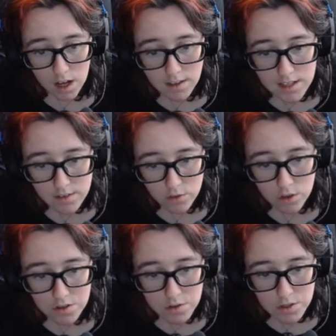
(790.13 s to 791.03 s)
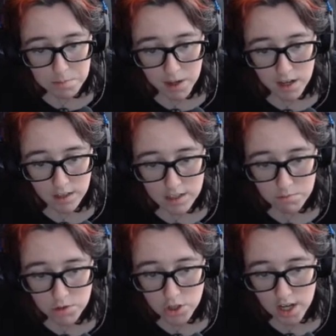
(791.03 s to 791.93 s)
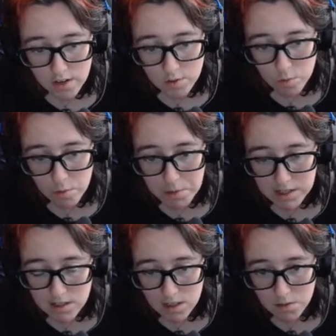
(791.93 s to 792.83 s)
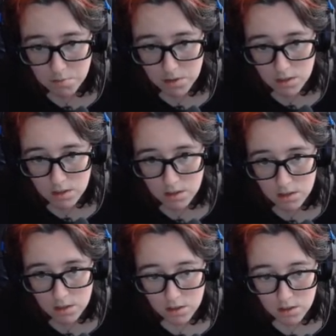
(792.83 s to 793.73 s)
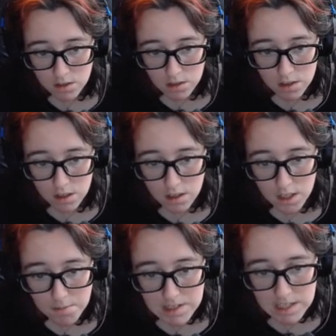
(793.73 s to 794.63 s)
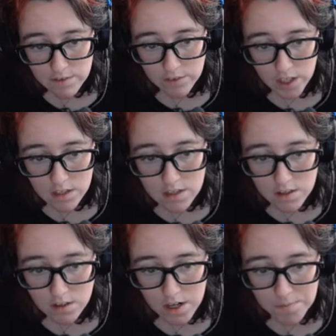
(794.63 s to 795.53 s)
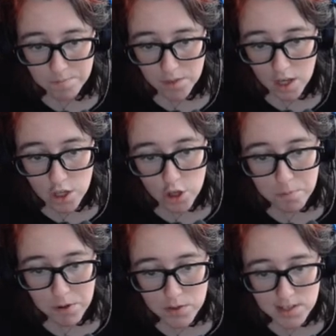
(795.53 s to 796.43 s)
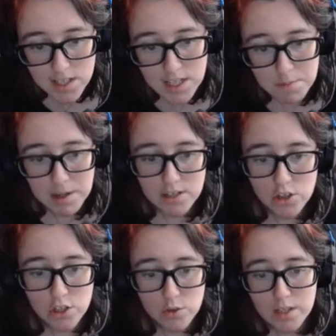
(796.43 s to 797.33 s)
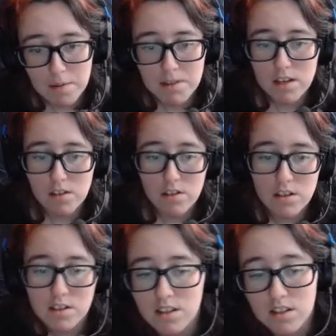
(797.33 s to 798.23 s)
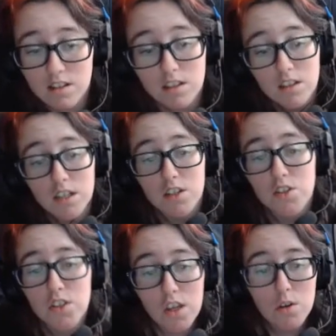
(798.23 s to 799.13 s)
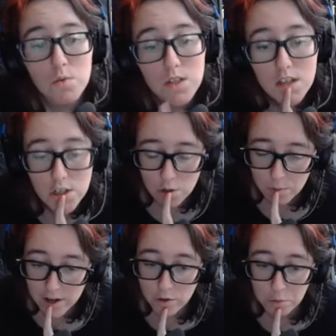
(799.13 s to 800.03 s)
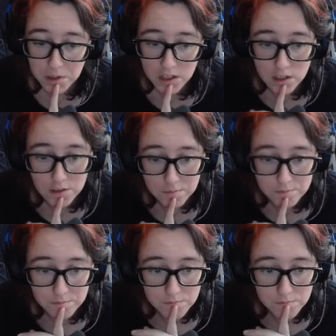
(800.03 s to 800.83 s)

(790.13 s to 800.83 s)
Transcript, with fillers: Unless, of course, you were spying on us from the shadows when we picked it up. Now let me see if I've gotten this all right. You posed as the inspector and used Simon's death as an excuse to enter Reinhold Manor.